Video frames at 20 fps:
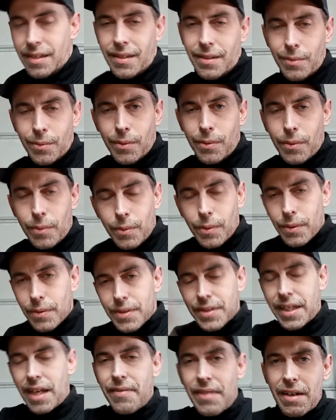we'll
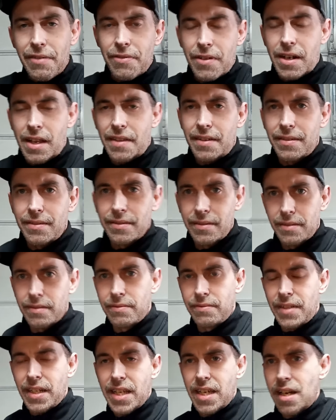save that for another
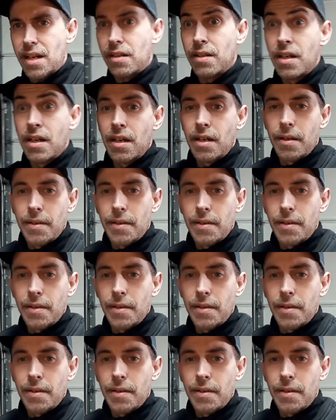video.